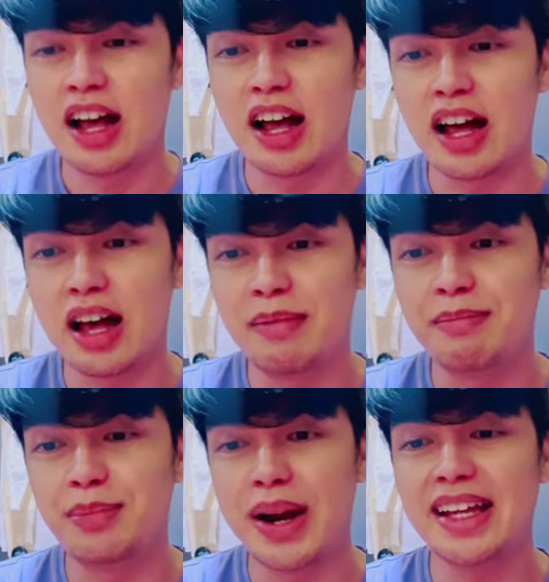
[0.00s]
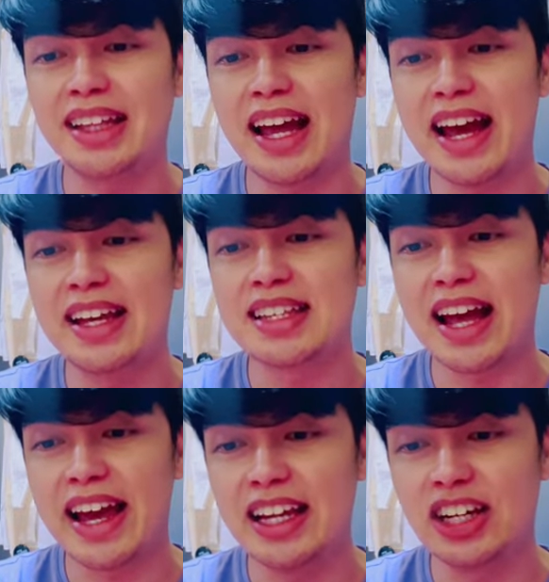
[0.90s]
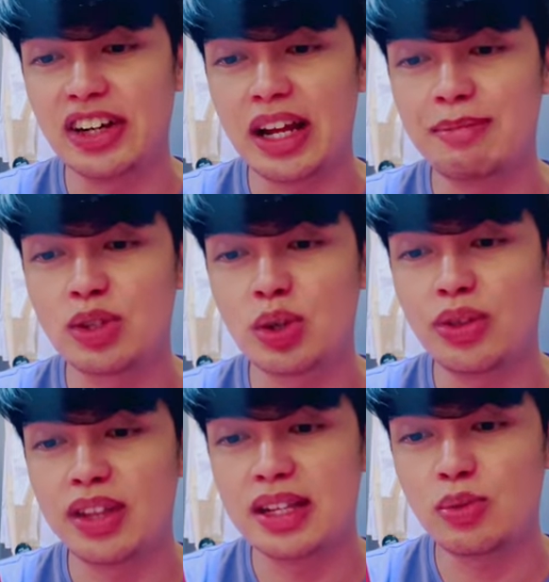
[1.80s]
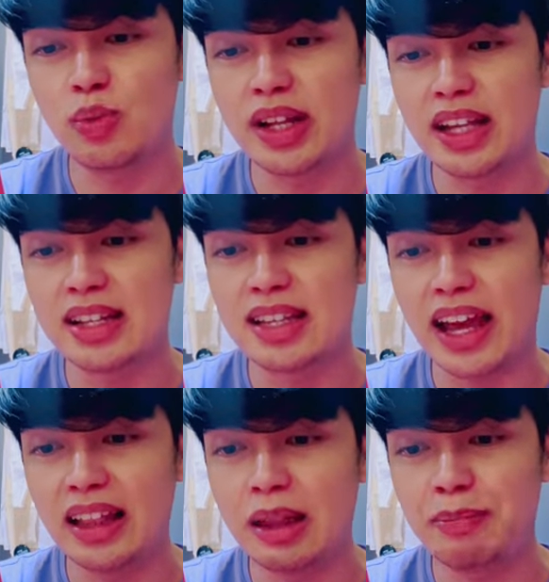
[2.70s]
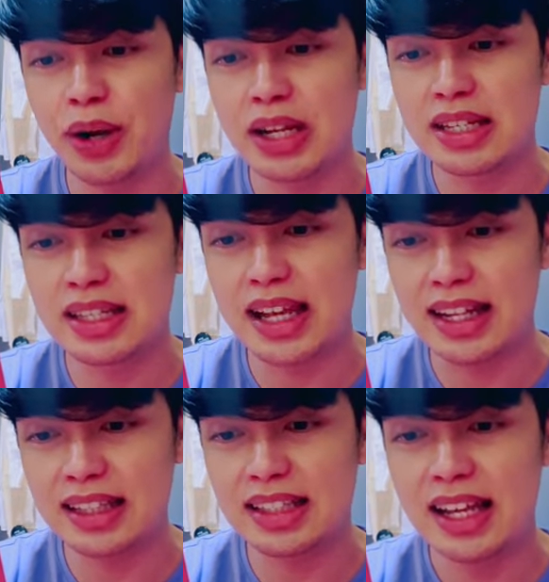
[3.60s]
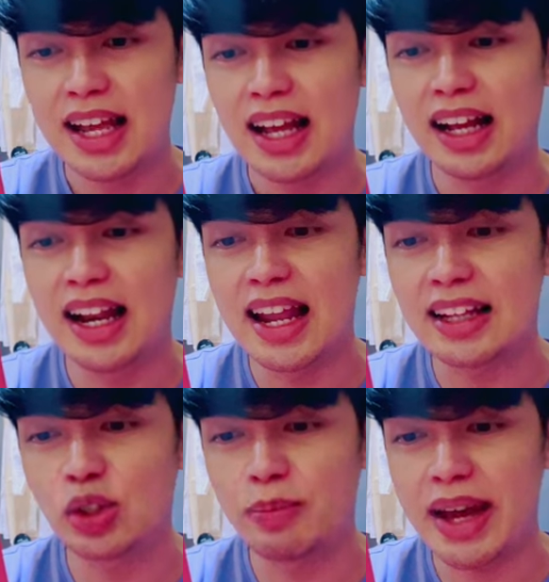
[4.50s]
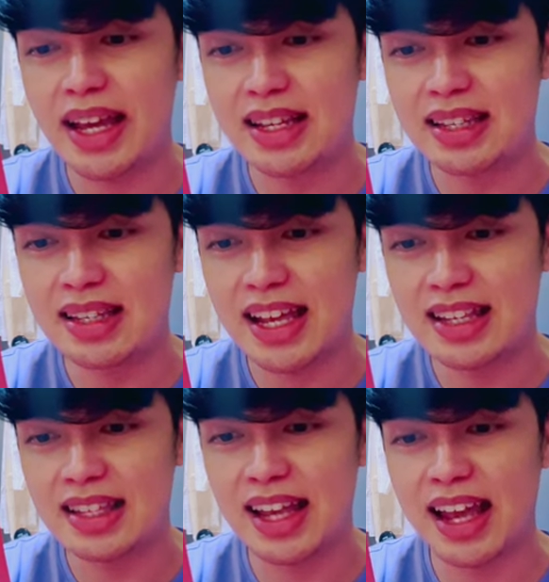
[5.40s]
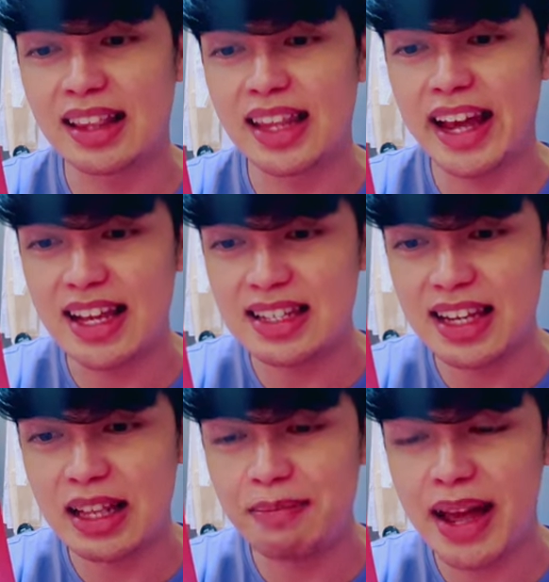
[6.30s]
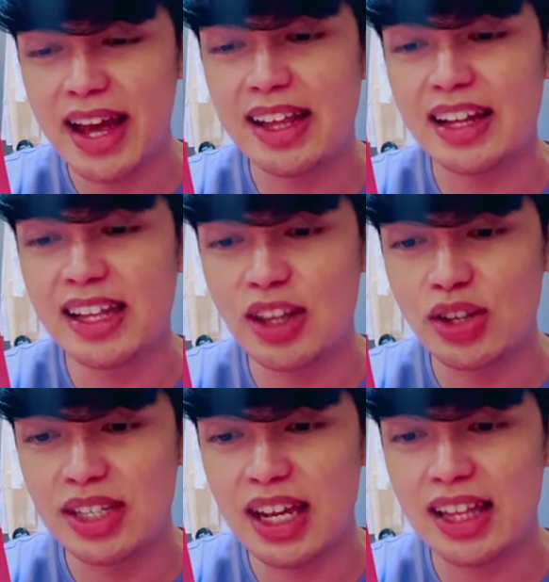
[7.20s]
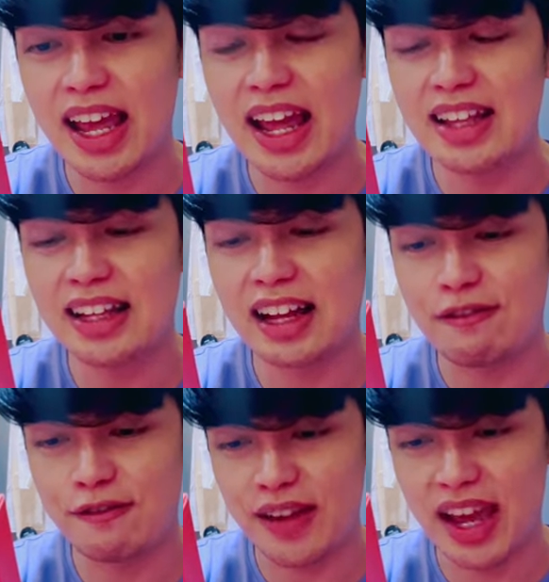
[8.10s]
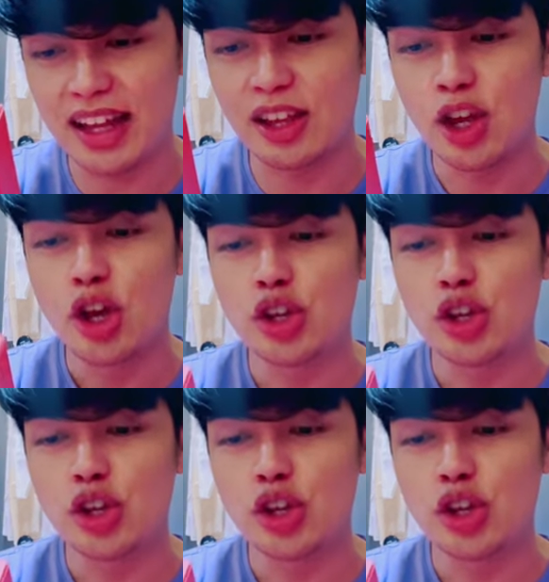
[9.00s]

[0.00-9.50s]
Bright Eyes Eye Cream. So, this one has 80% galactomyces and niacinamide, adenosine, and caffeine.